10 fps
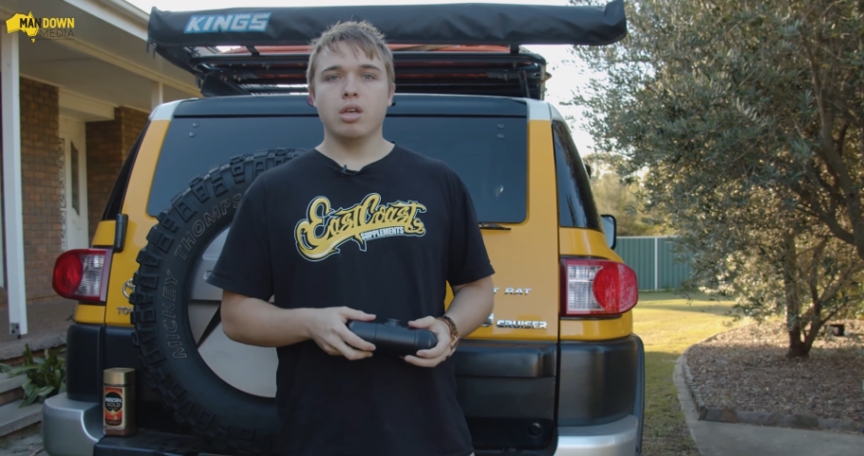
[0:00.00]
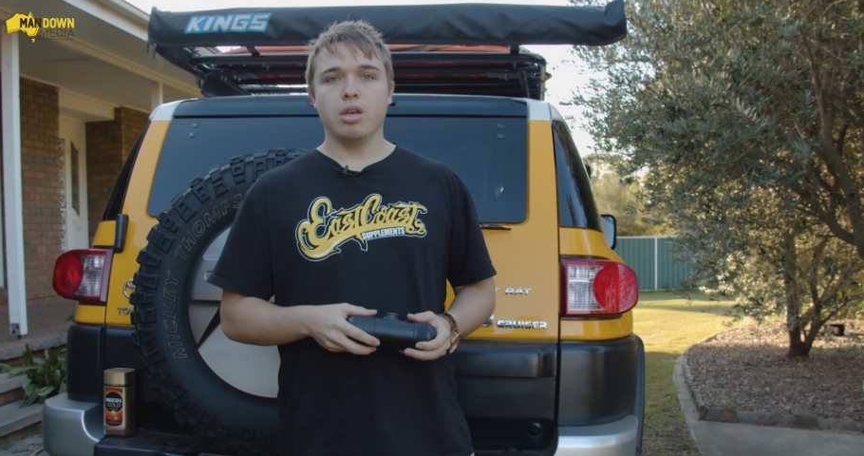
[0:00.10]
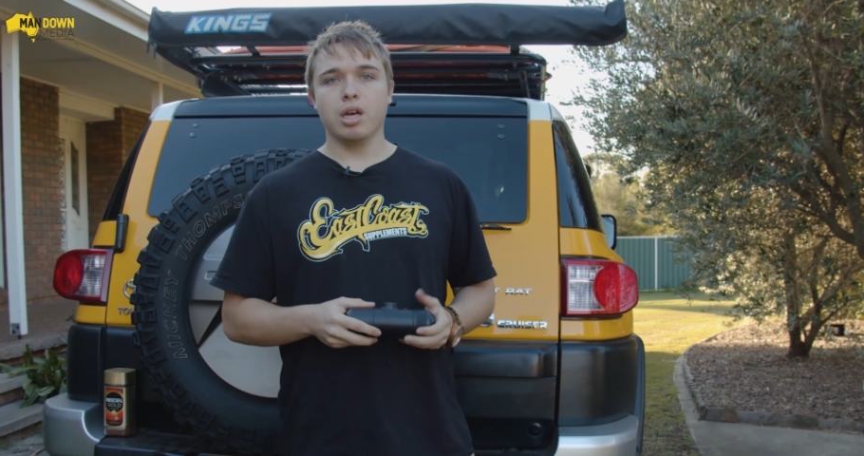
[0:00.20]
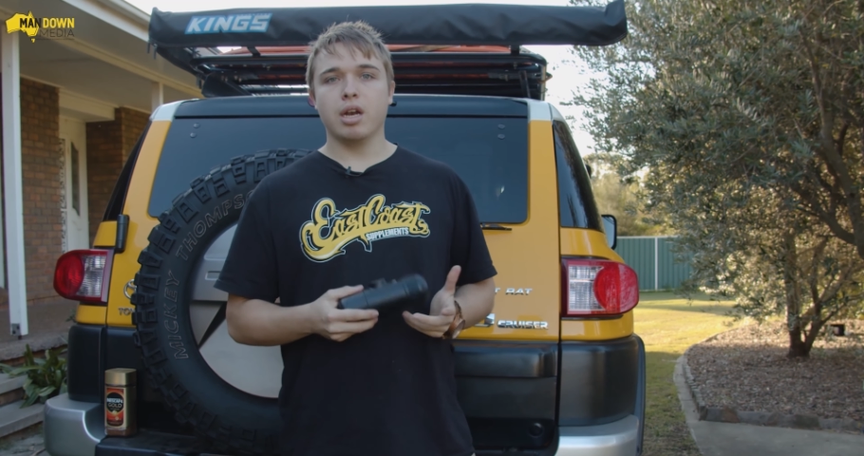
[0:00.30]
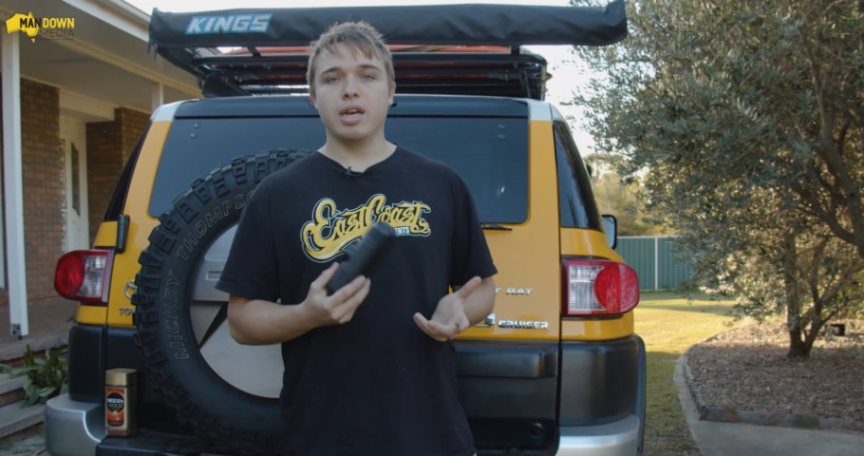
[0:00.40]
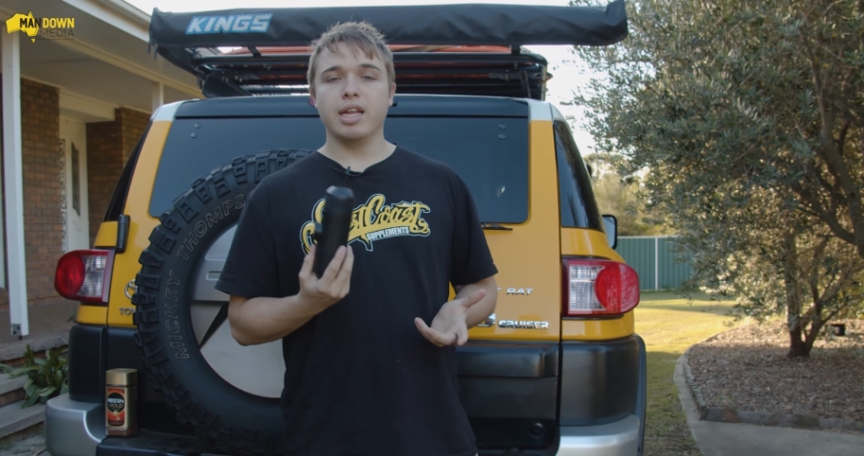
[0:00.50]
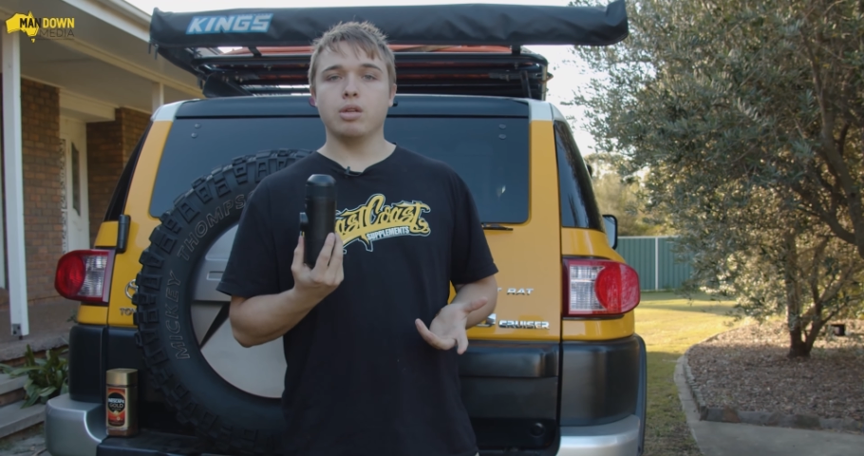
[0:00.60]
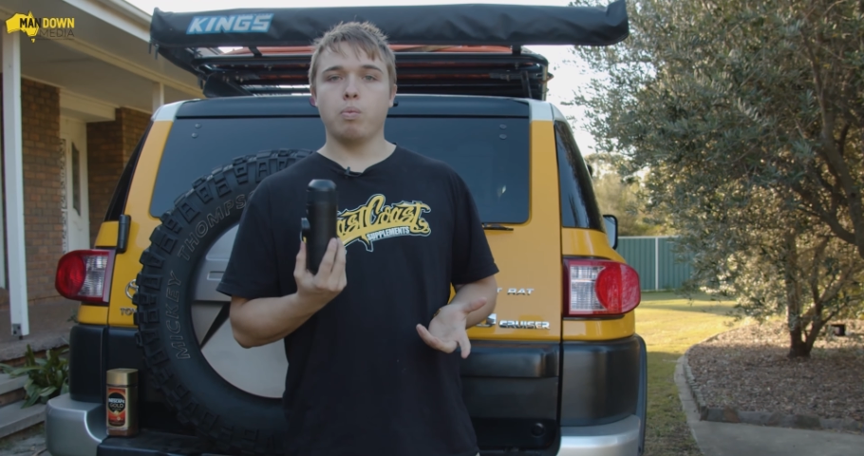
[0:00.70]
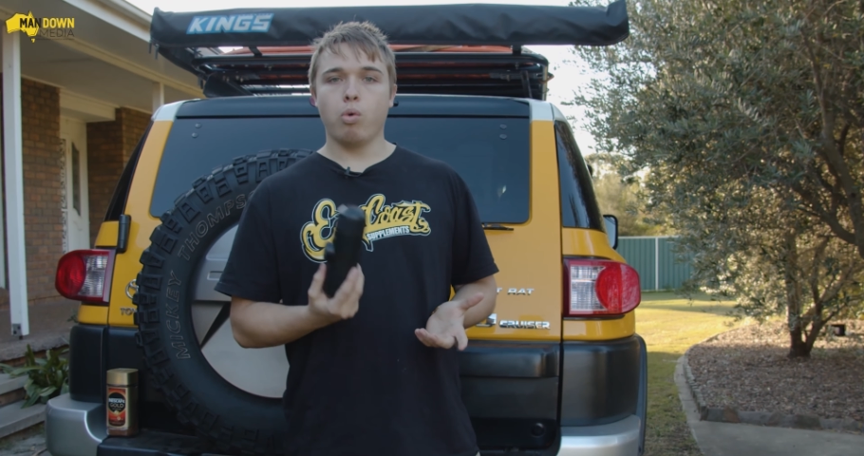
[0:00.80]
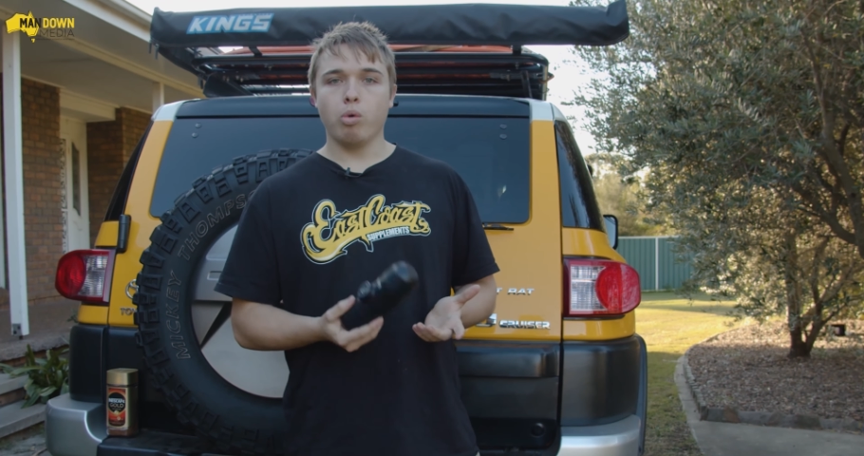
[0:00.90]
you're gonna need
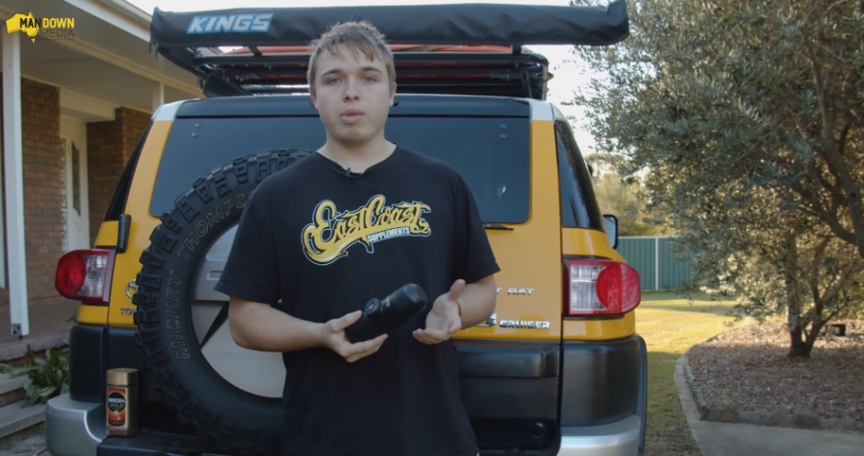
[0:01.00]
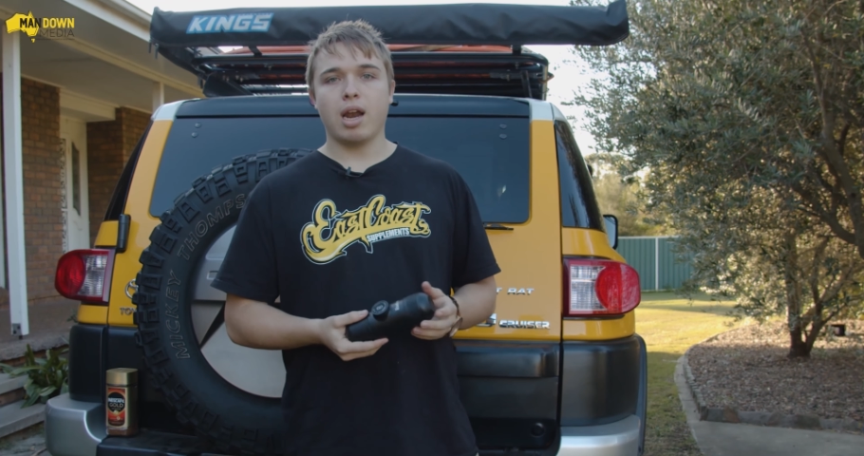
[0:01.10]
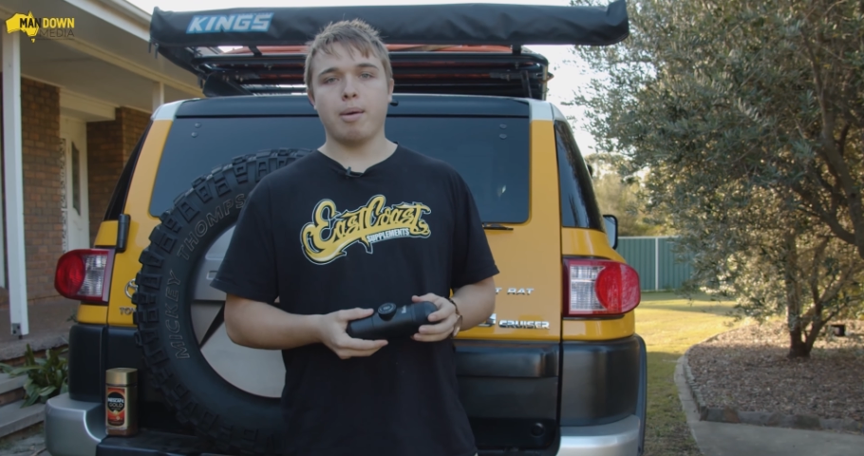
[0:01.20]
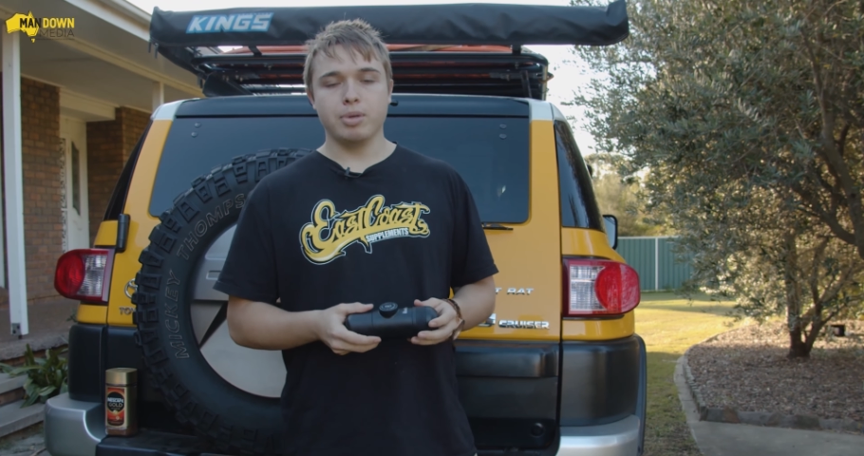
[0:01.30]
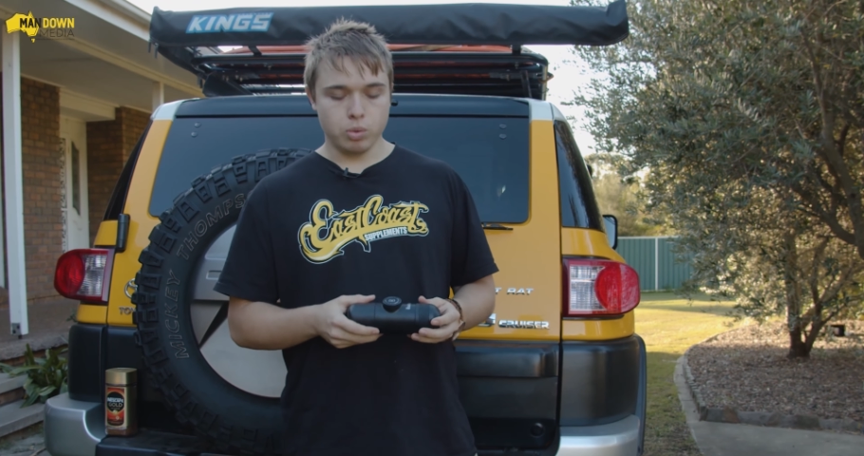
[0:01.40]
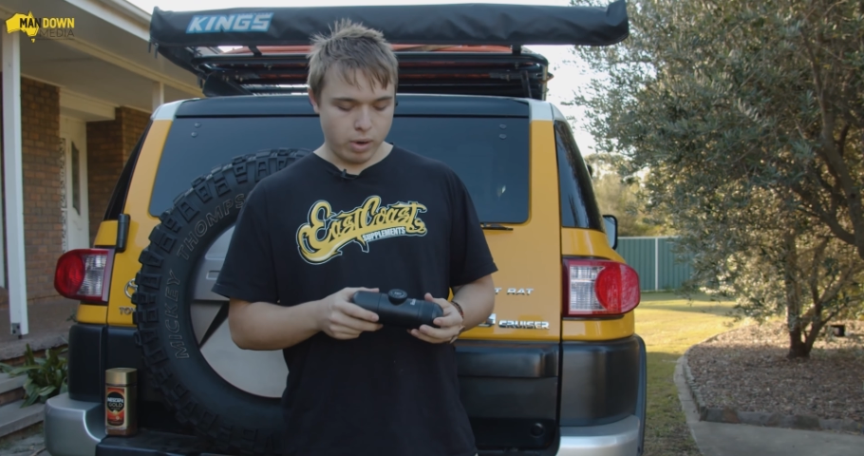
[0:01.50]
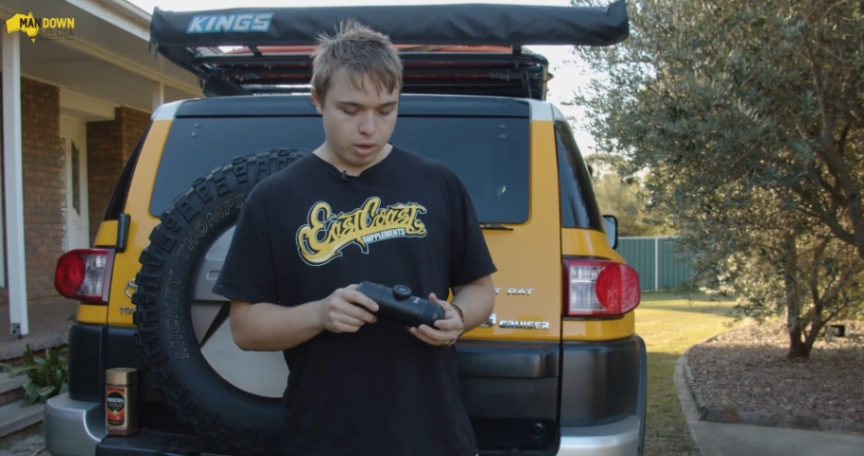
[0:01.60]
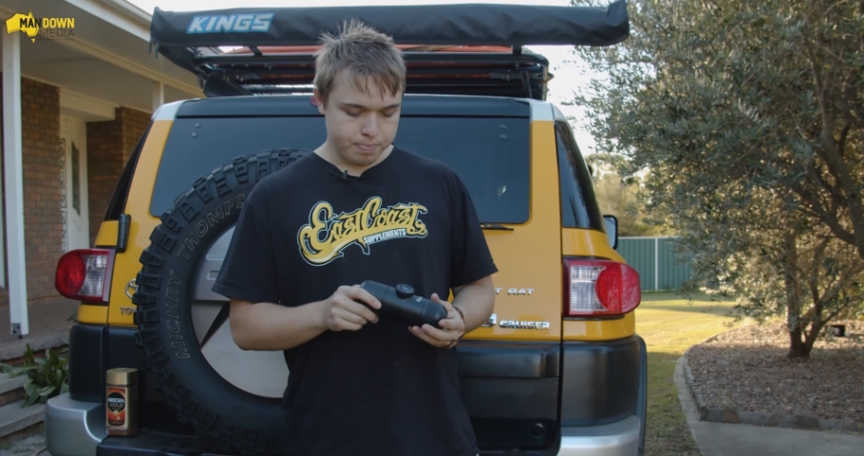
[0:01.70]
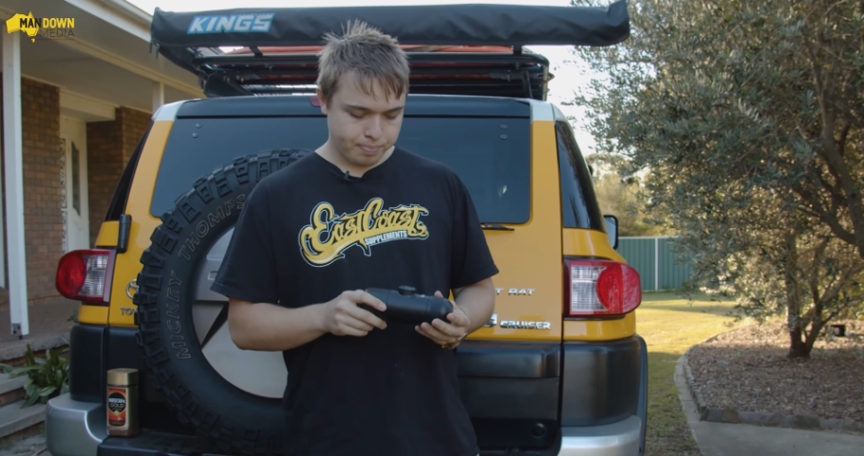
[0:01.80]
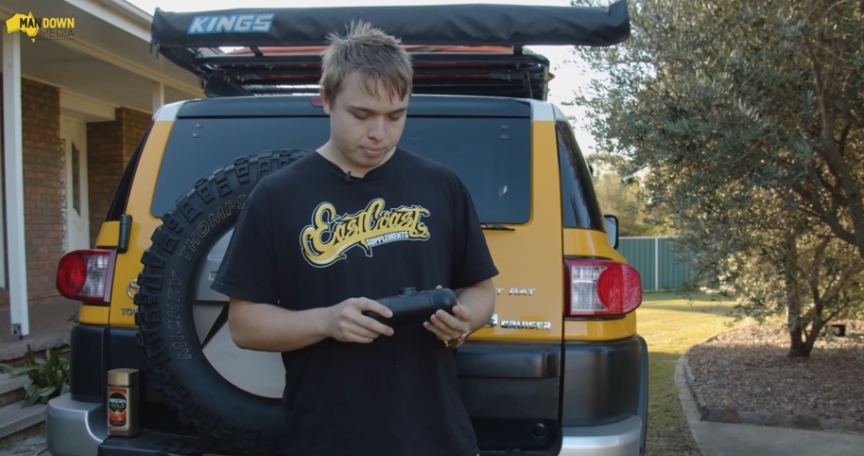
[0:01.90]
to warm that up as well.